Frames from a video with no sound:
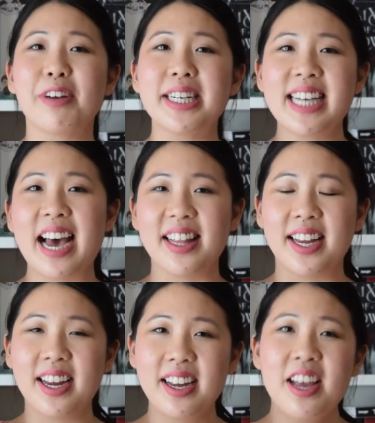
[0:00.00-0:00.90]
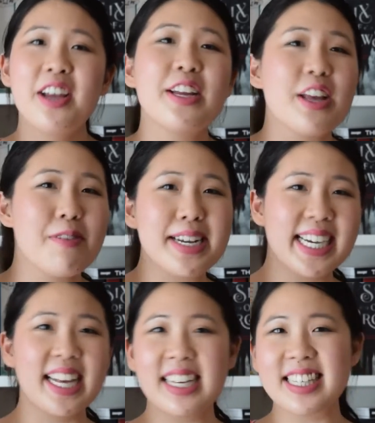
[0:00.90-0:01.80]
retelling. You know,
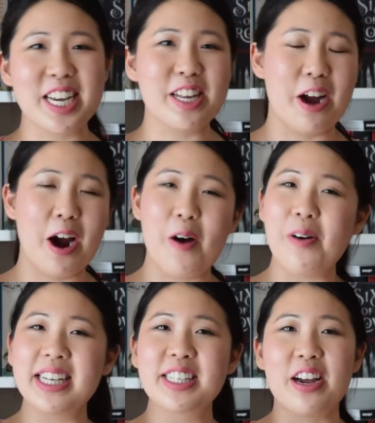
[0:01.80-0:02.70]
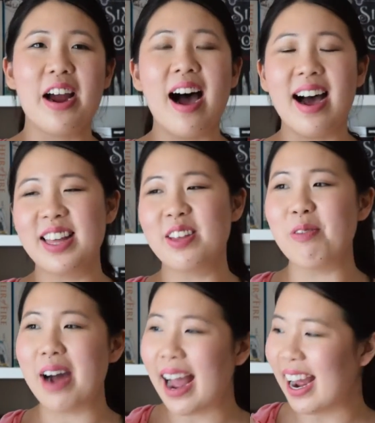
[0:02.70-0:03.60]
retellings can always go either
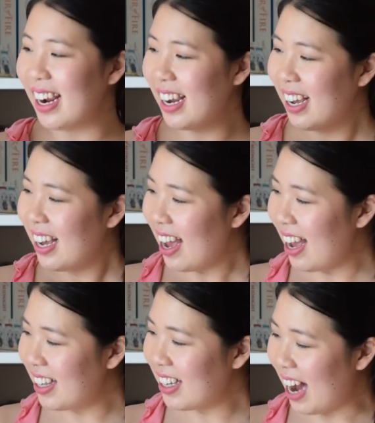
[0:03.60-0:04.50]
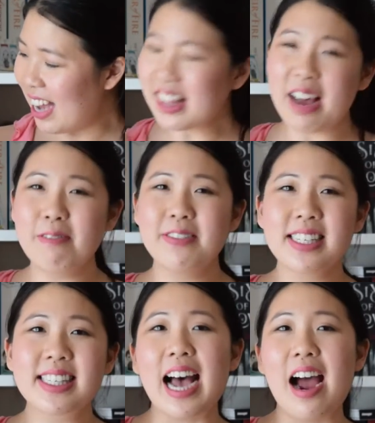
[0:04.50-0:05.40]
way. And I loved
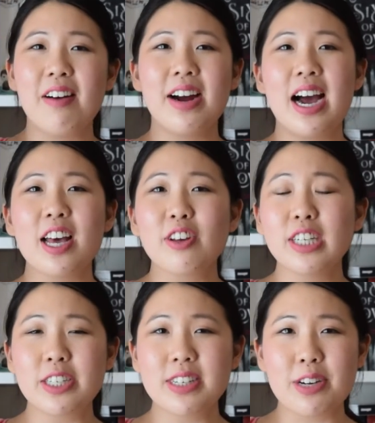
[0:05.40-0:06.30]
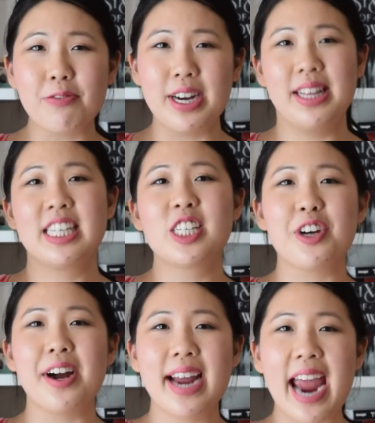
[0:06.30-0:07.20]
Zara. I thought she was a really
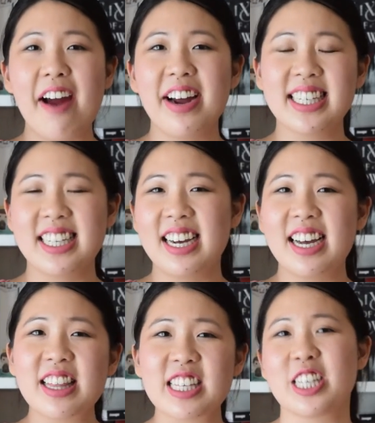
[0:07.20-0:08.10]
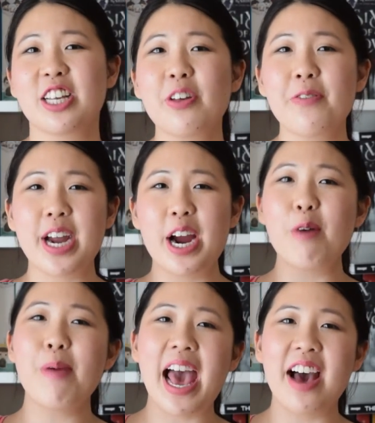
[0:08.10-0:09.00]
strong character. There's a lot of
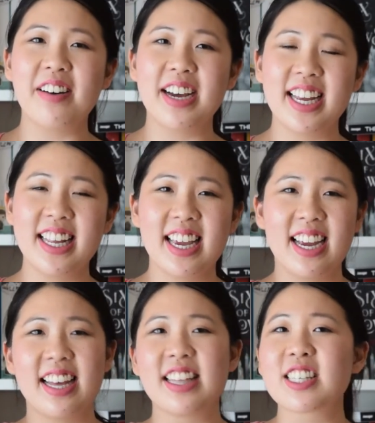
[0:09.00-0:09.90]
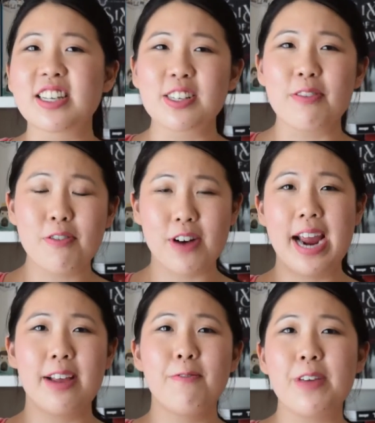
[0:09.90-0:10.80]
girl power in here. There's lots of
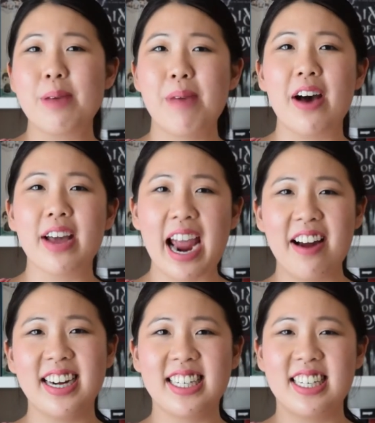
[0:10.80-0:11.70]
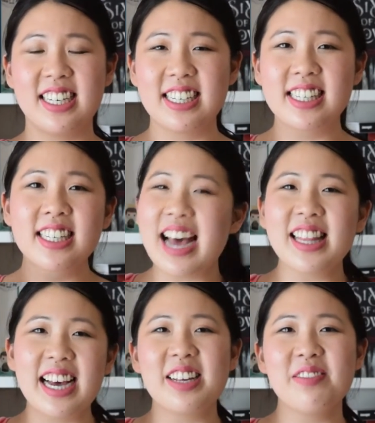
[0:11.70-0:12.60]
great female characters.
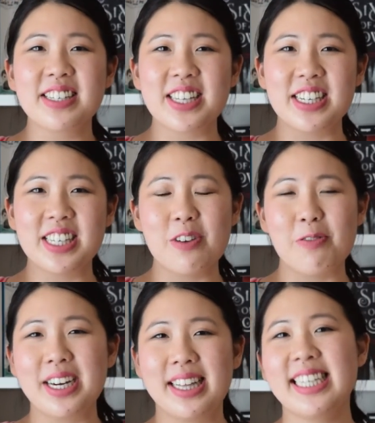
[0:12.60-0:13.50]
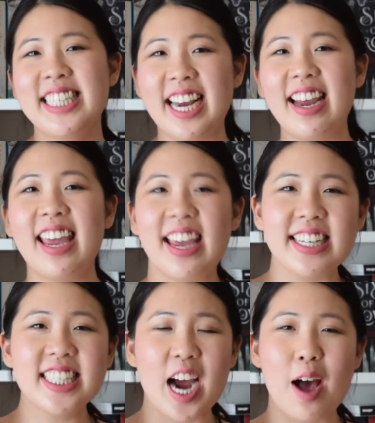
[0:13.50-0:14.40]
Aladdin was also a really
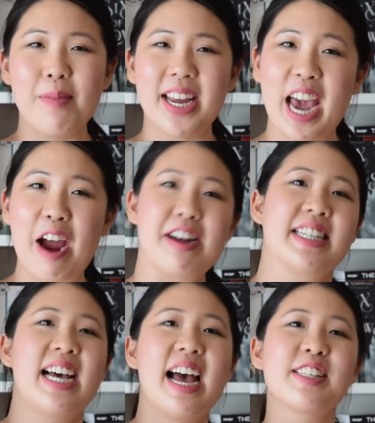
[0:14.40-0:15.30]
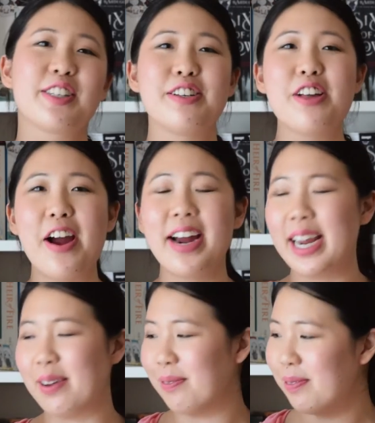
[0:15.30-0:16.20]
cheeky, charming character as you know
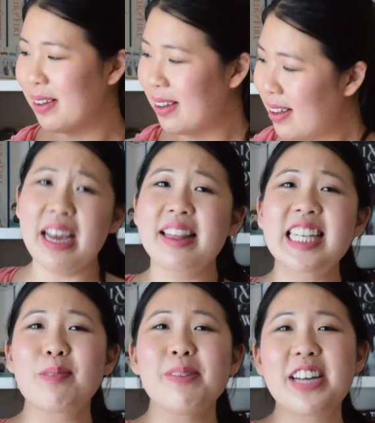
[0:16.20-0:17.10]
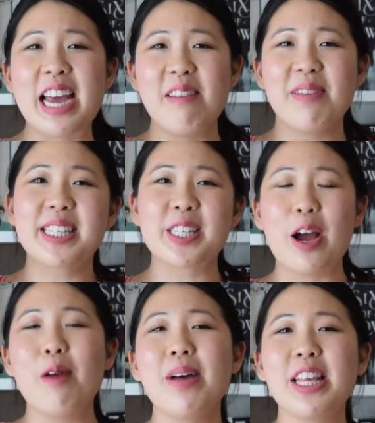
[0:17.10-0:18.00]
him. Now, this book gave me
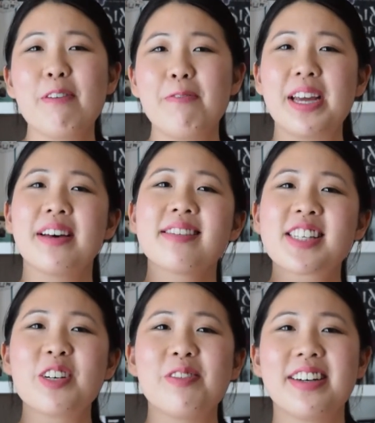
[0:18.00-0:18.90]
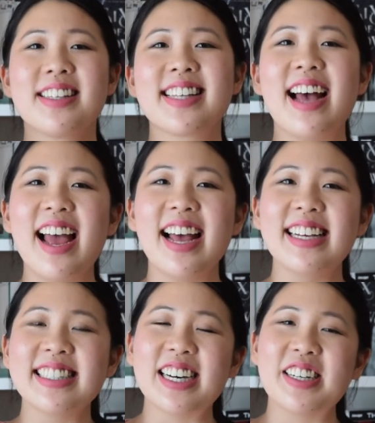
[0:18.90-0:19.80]
so many feels towards the
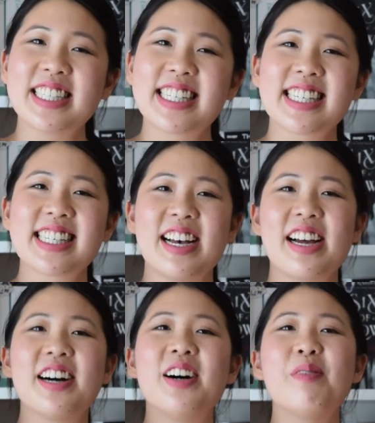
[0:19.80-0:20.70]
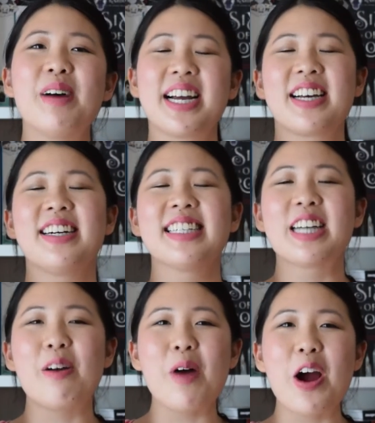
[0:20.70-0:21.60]
end. I was just like, oh my gosh,
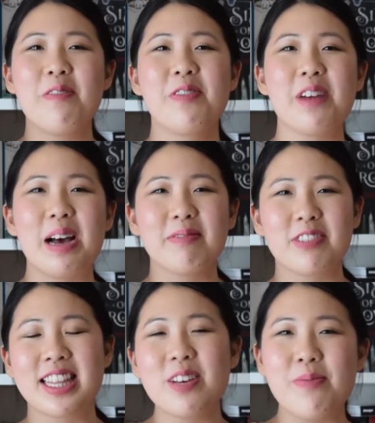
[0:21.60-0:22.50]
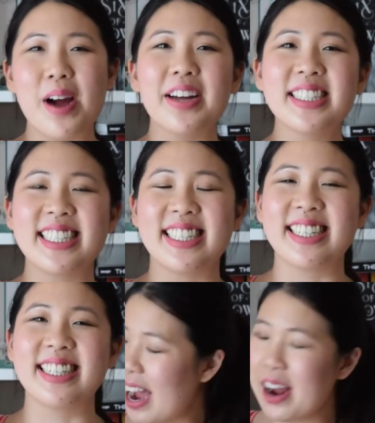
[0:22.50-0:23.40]
I'm overwhelmed with
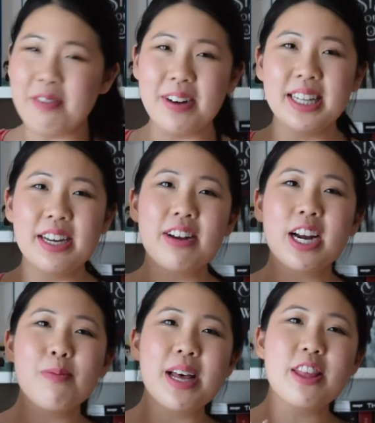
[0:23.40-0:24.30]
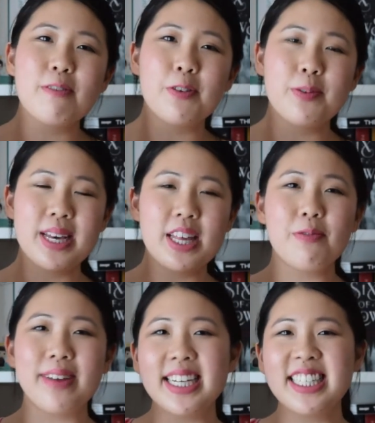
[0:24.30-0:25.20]
emotion. I really recommend The
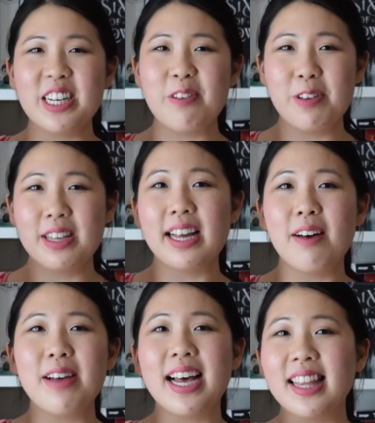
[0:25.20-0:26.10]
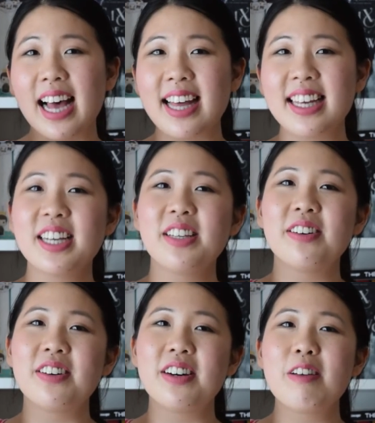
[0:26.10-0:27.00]
Forbidden Wish if you love Aladdin
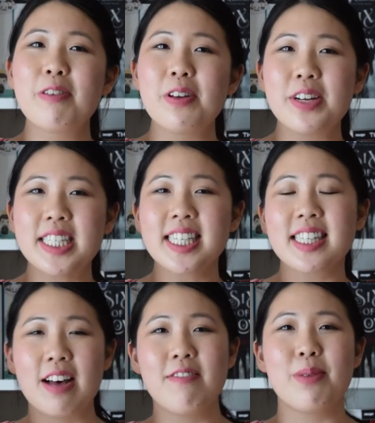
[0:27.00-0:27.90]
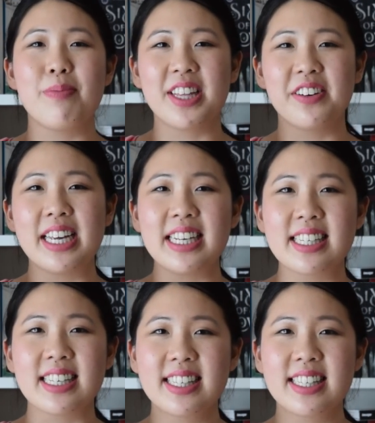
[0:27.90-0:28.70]
or if you just love the Middle Eastern